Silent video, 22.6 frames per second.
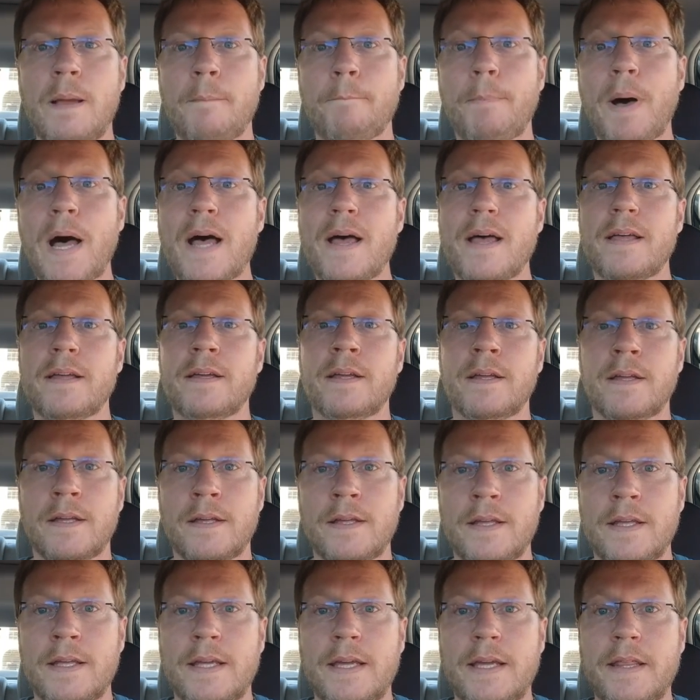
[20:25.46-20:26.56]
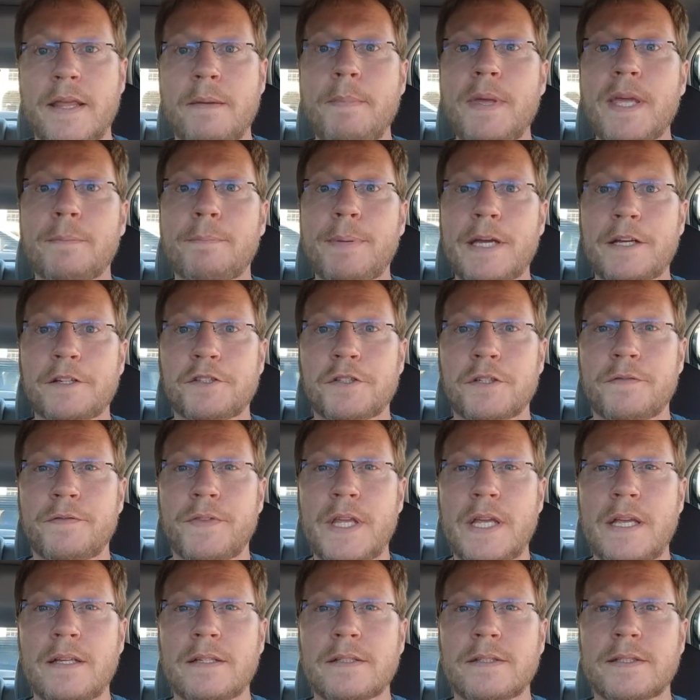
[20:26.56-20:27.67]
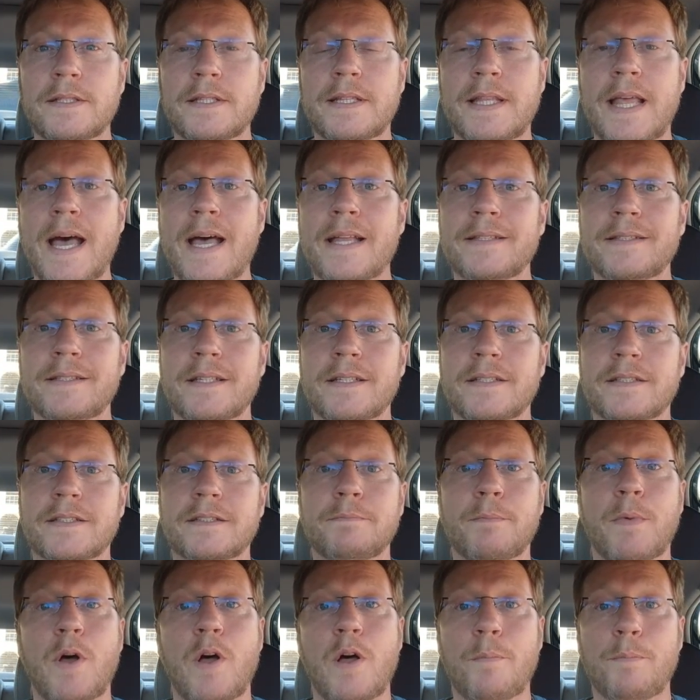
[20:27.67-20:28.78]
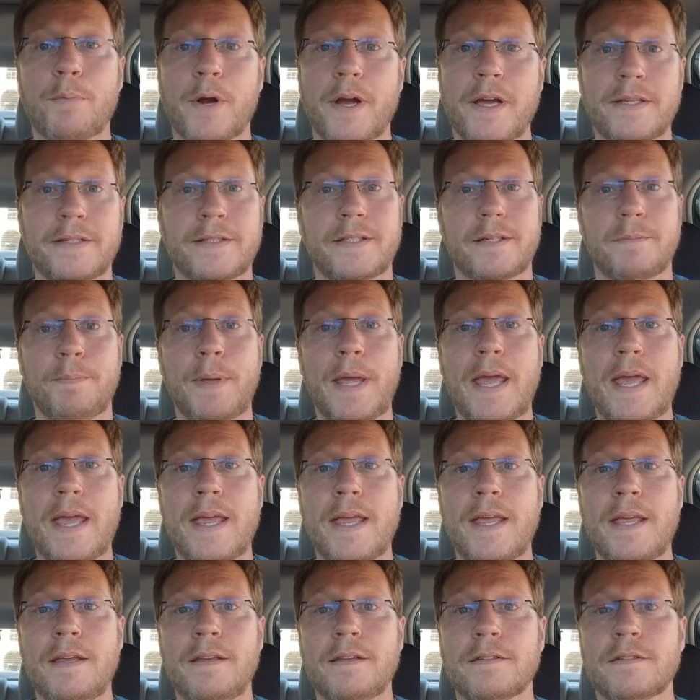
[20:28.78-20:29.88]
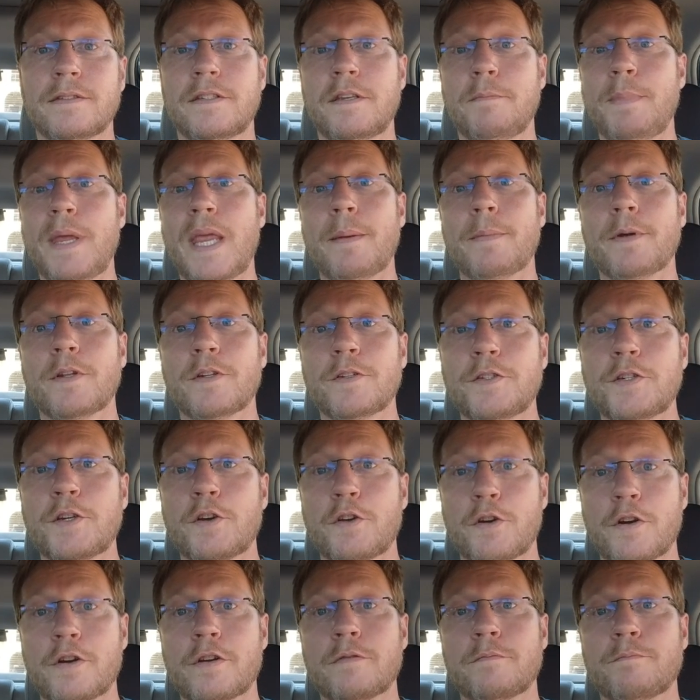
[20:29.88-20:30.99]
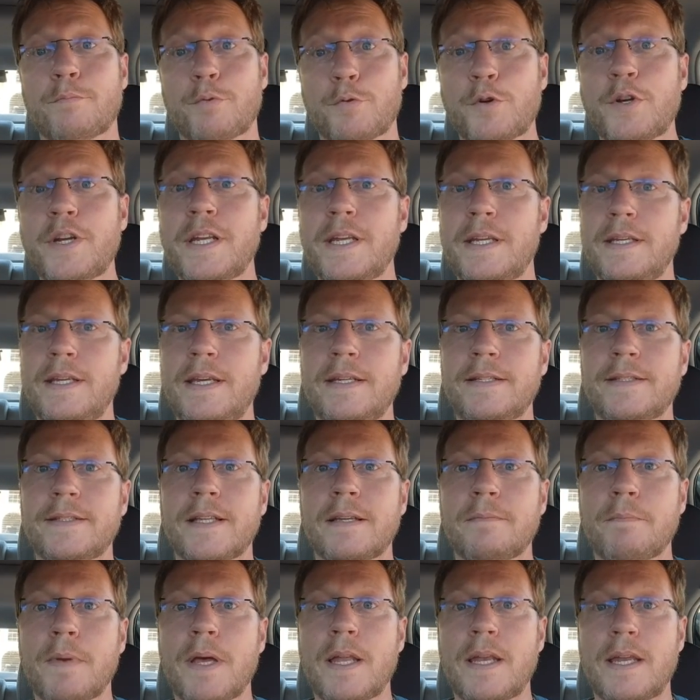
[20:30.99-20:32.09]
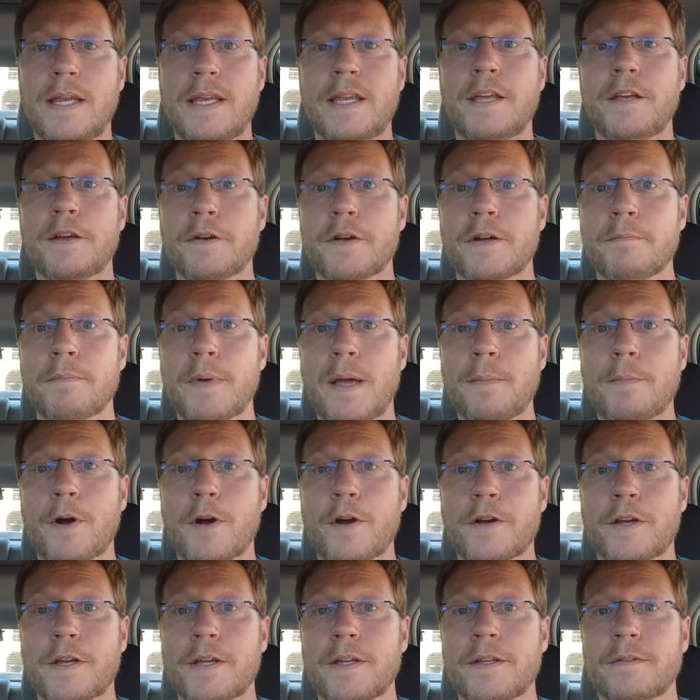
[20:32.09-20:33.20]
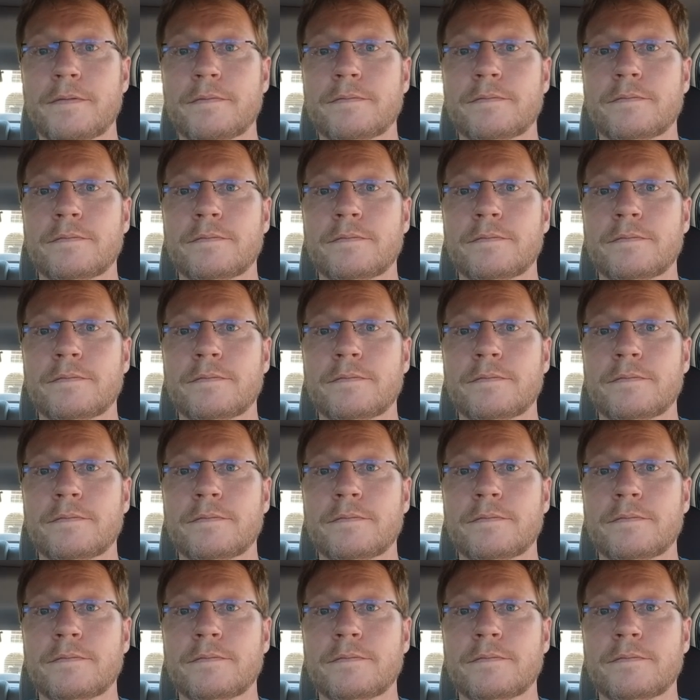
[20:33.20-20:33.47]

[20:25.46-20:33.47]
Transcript: But in the big picture of things, that's a small price to pay to be able to earn pretty decent money here in my market.